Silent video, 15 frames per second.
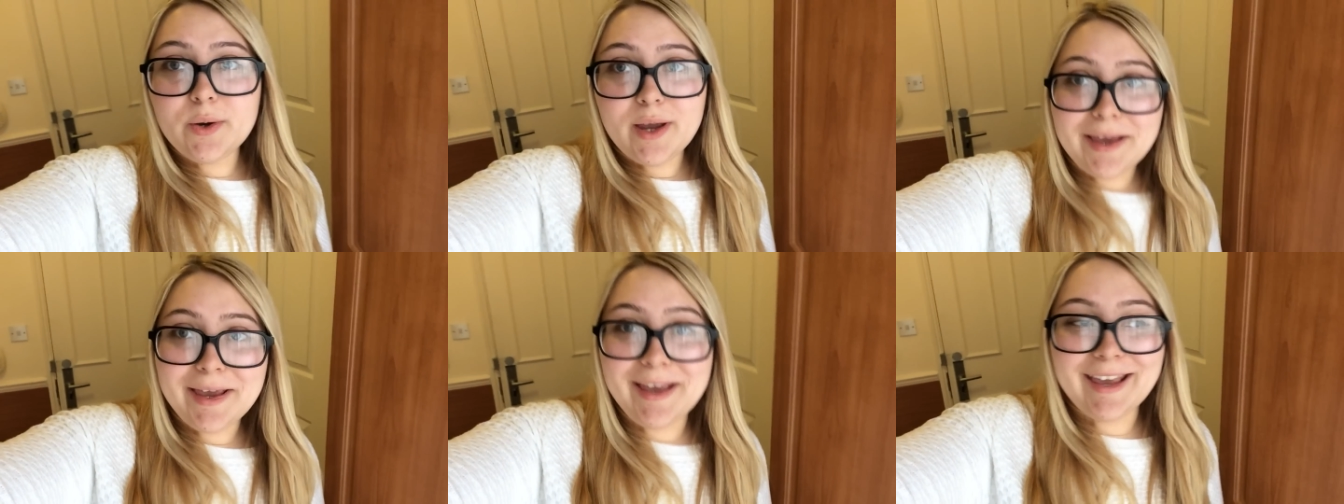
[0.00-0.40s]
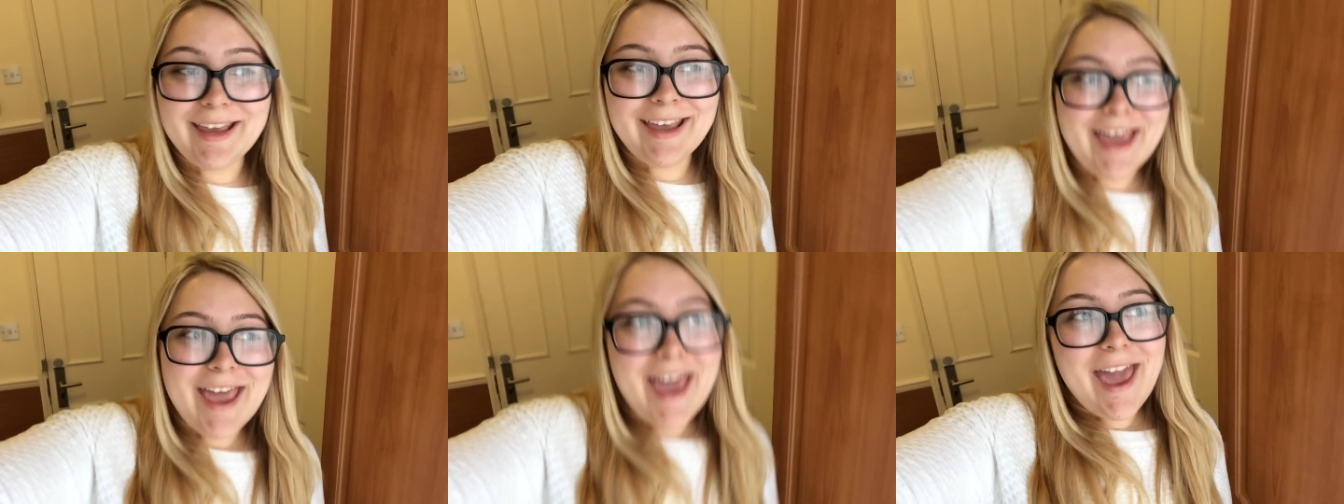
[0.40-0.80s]
doing.
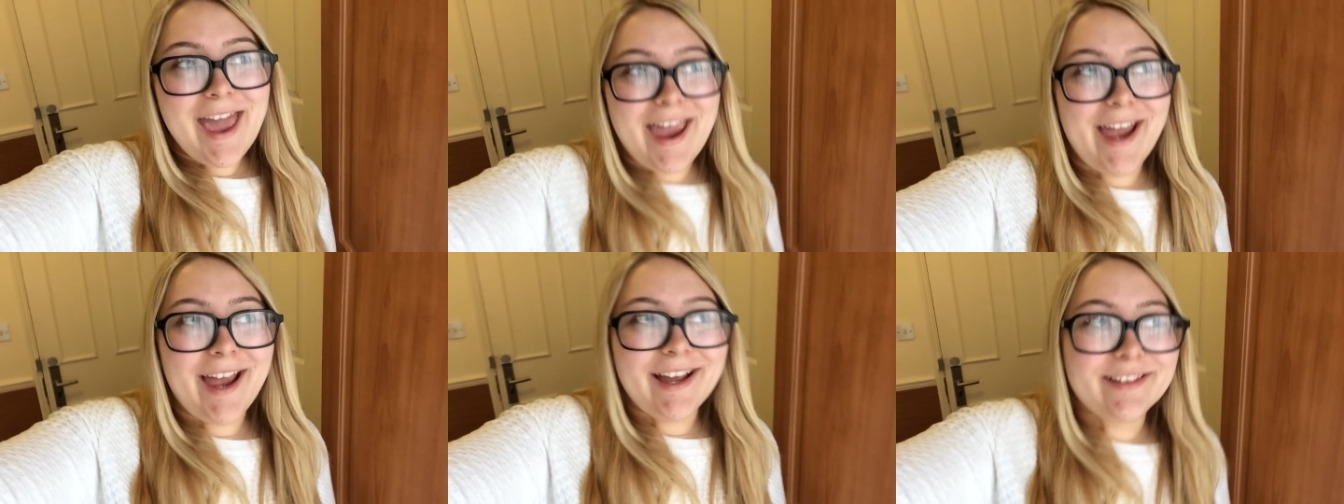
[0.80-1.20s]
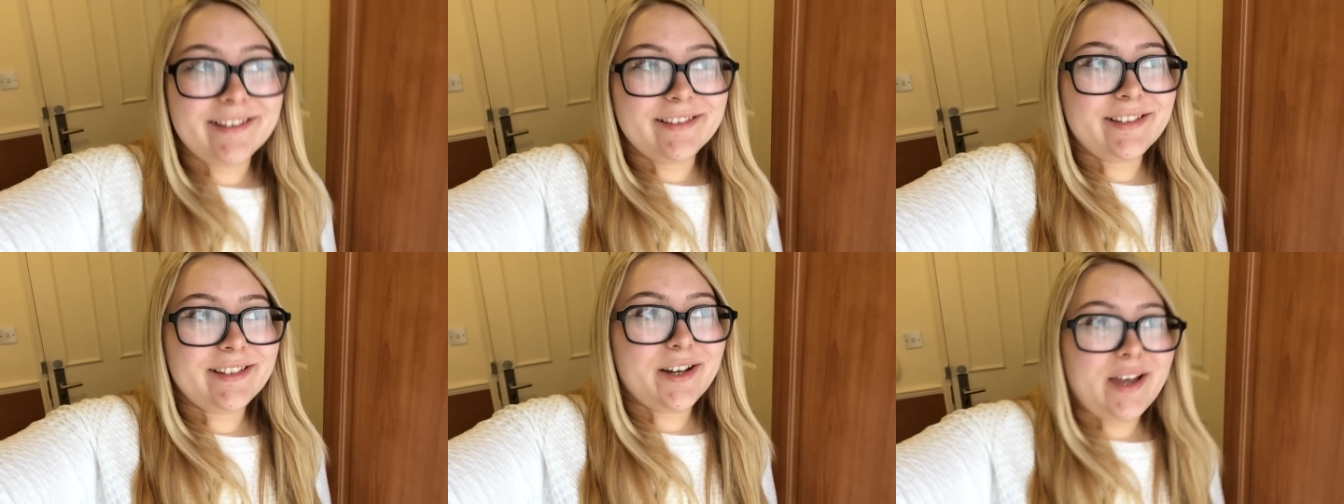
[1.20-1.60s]

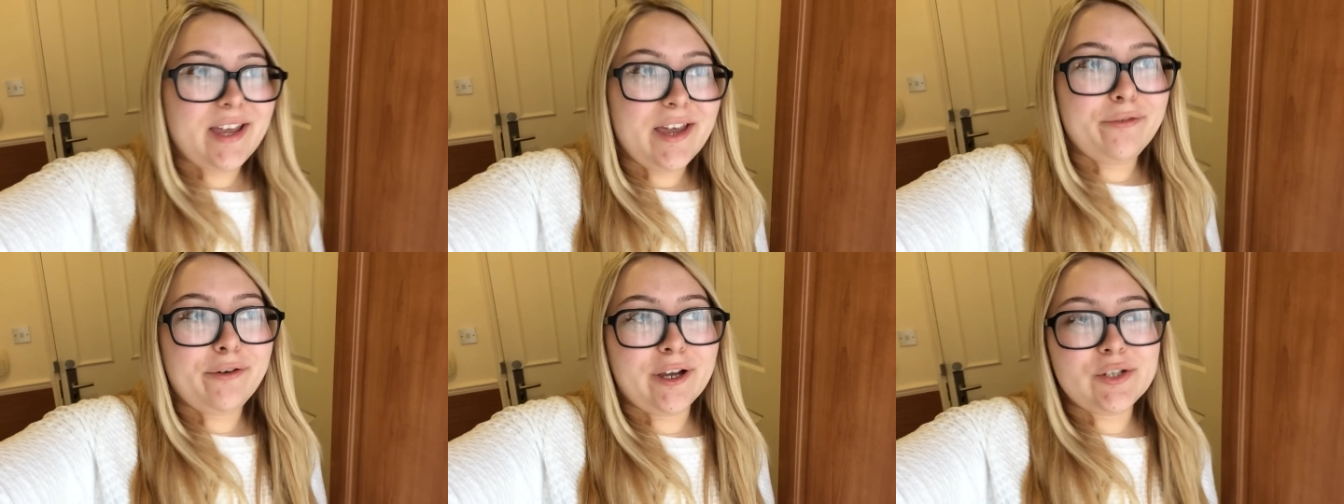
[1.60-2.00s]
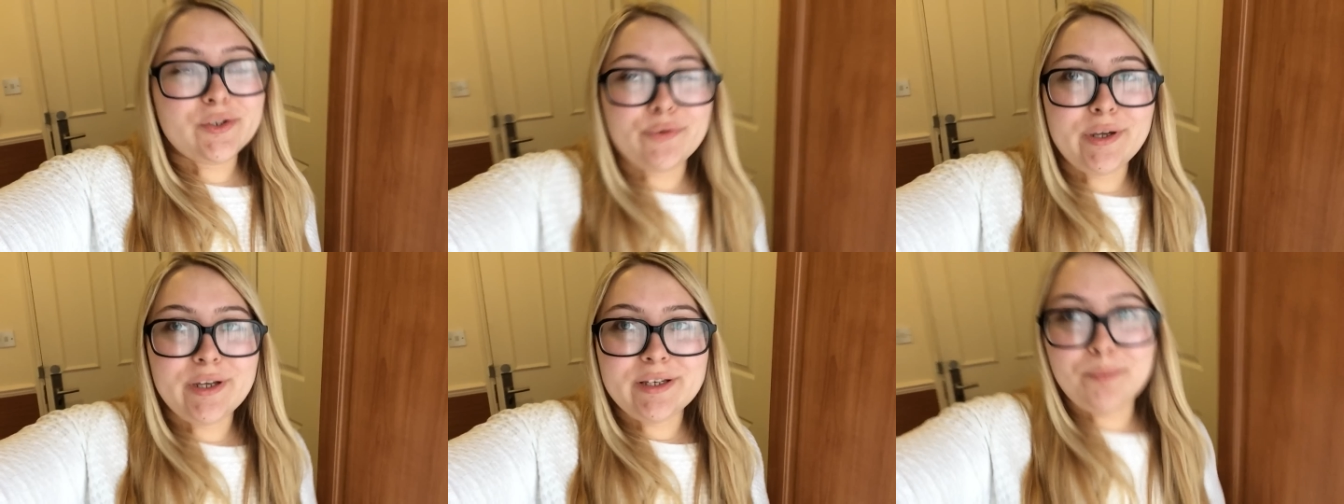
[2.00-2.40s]
And if I
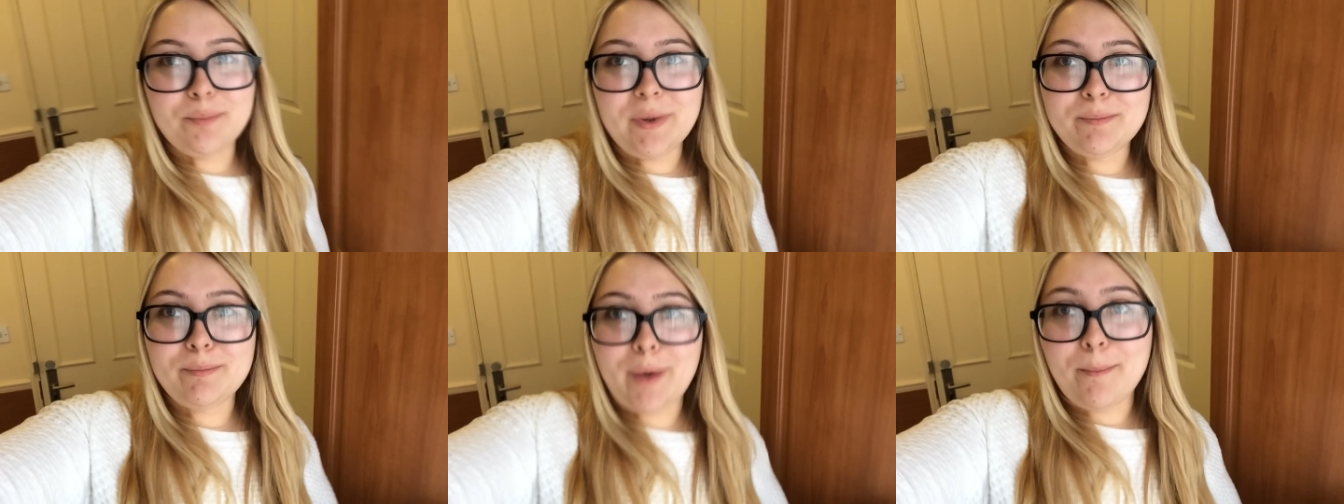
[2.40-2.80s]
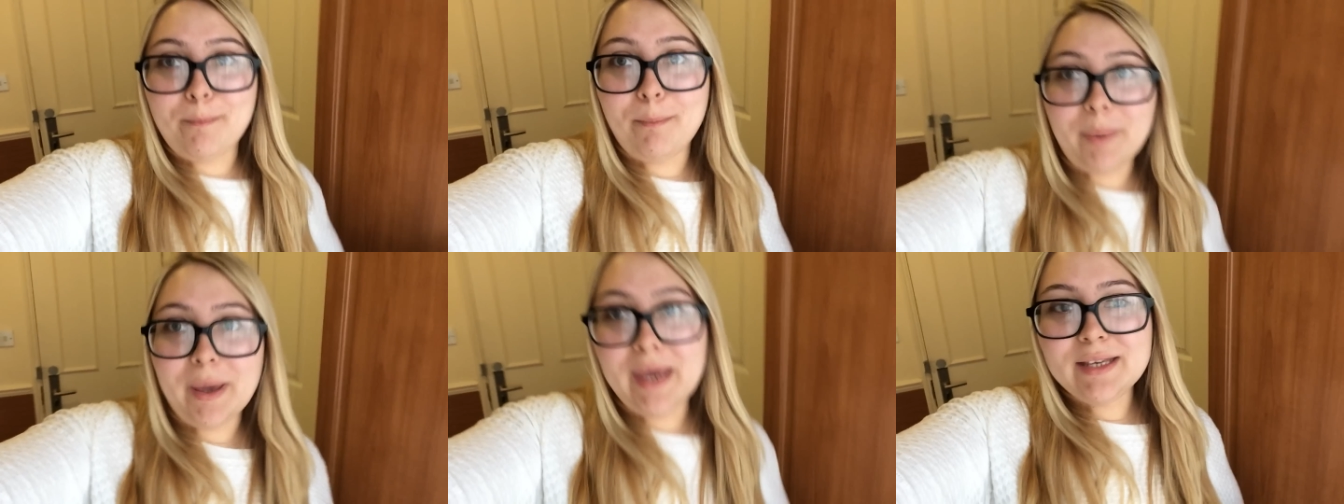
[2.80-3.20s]
do it bit
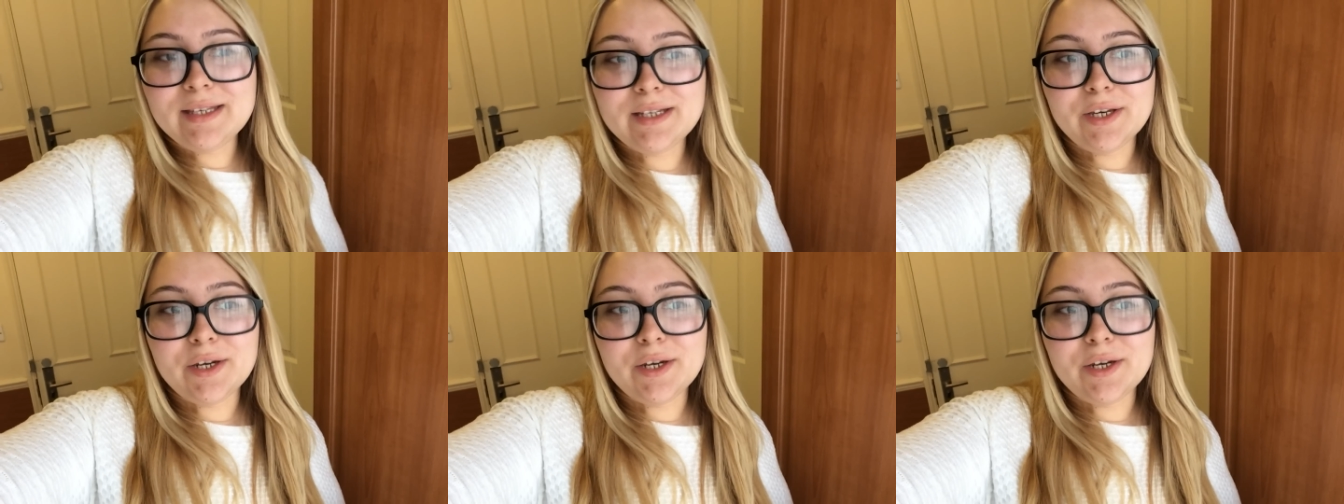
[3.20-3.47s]
by bit,